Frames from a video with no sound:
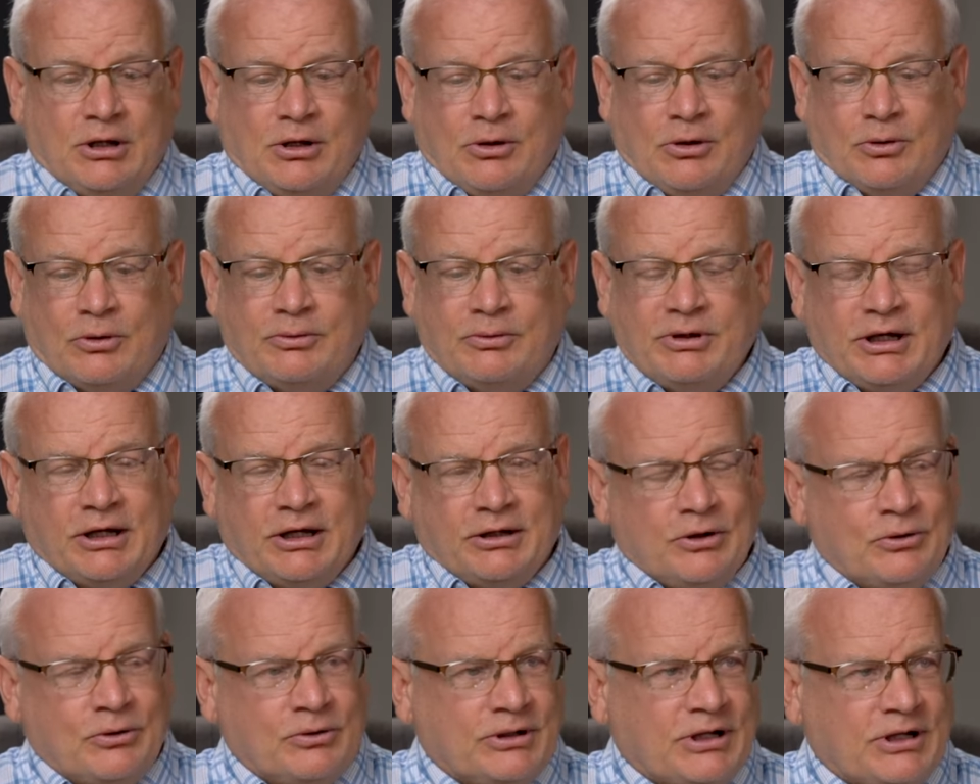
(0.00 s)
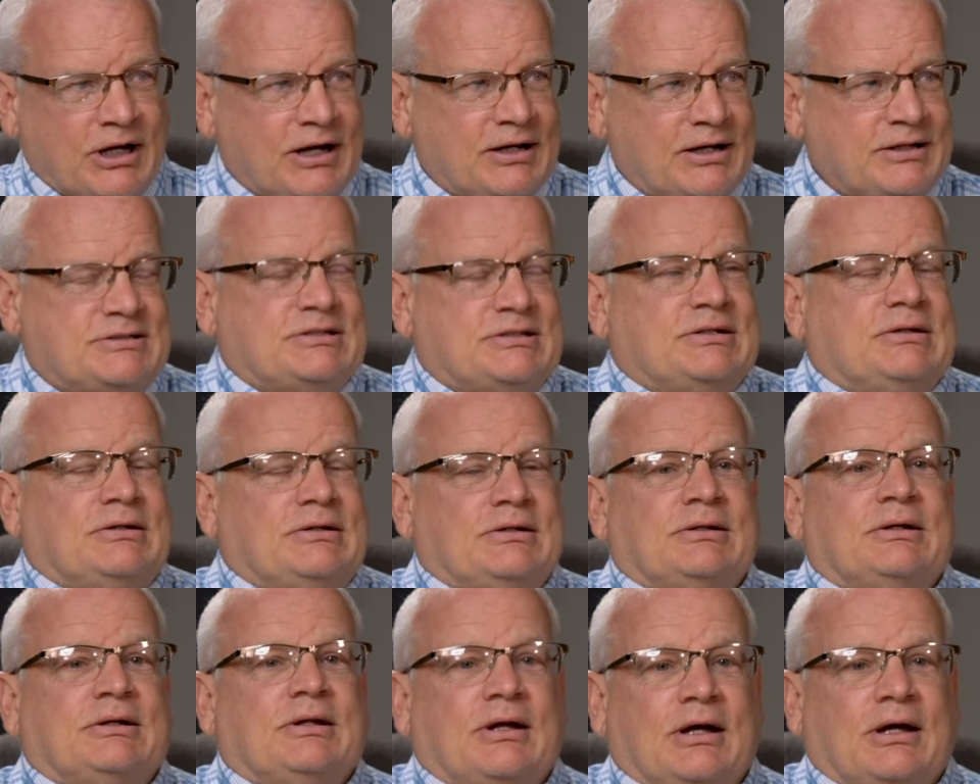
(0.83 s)
What have we got going, guys?
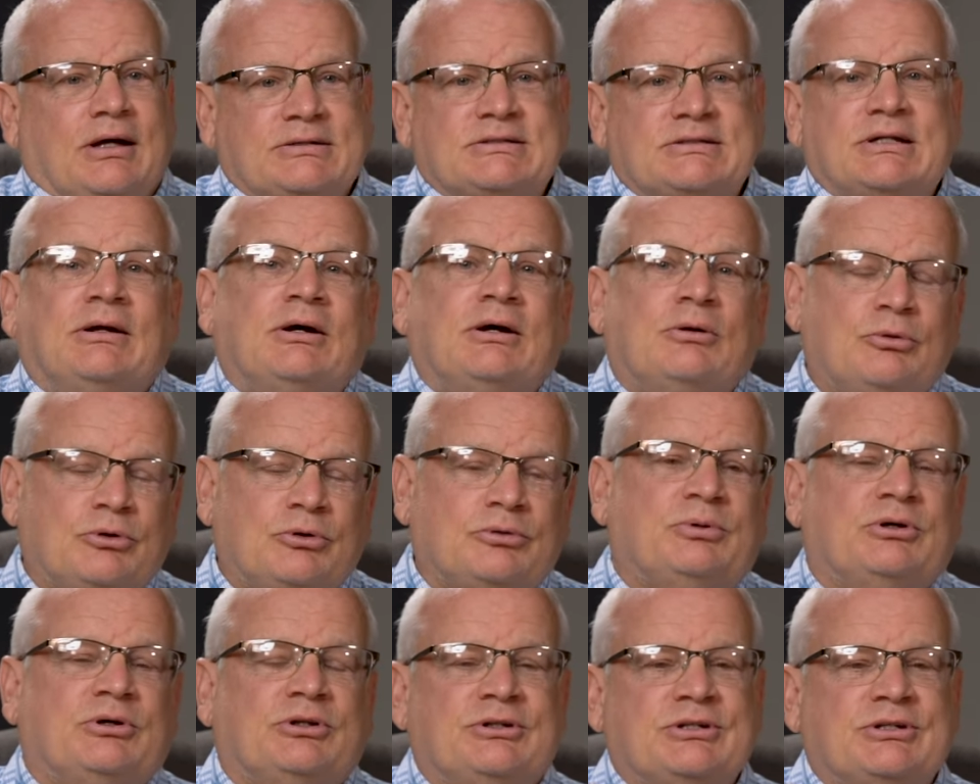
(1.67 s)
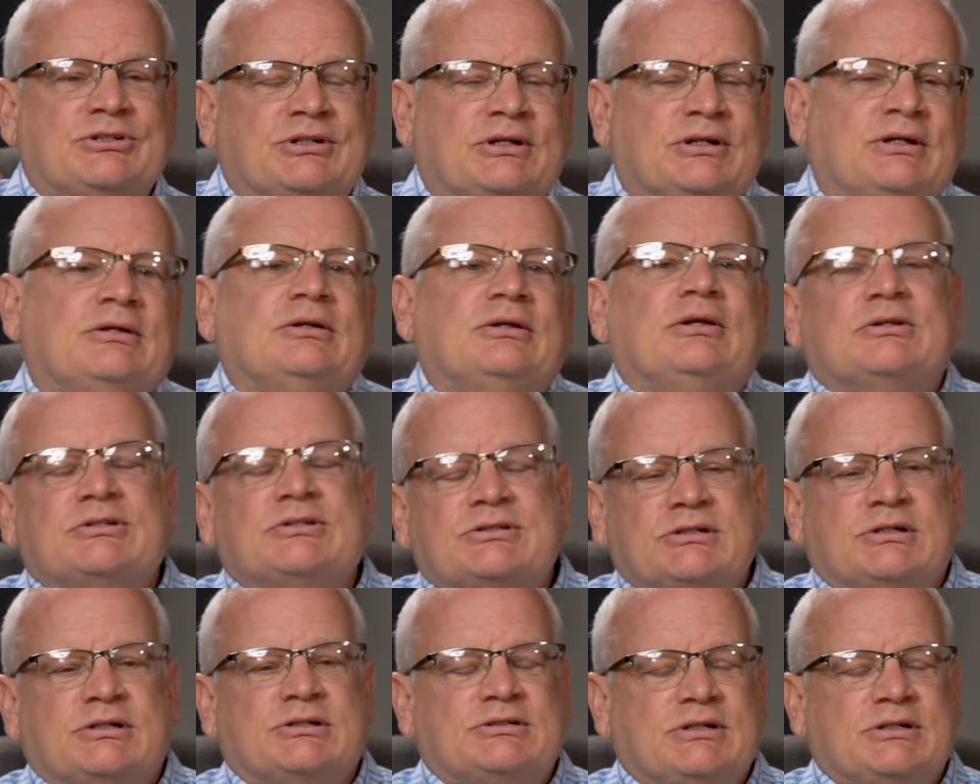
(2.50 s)
And I said, oh, we're putting this in, this,
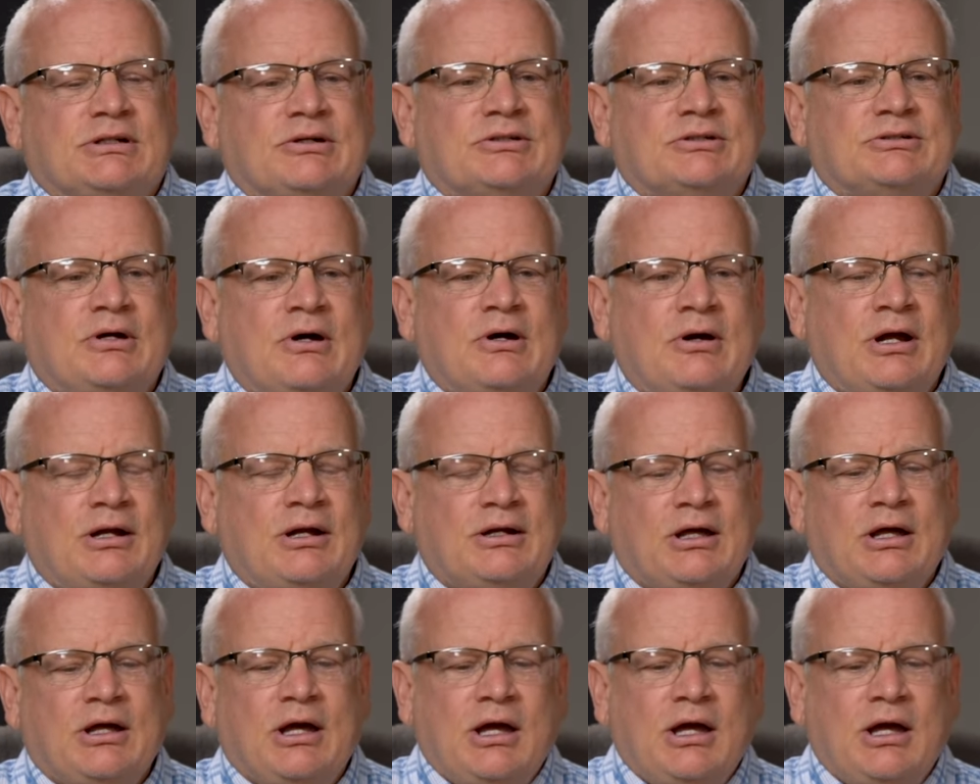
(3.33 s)
this. And he goes, all right.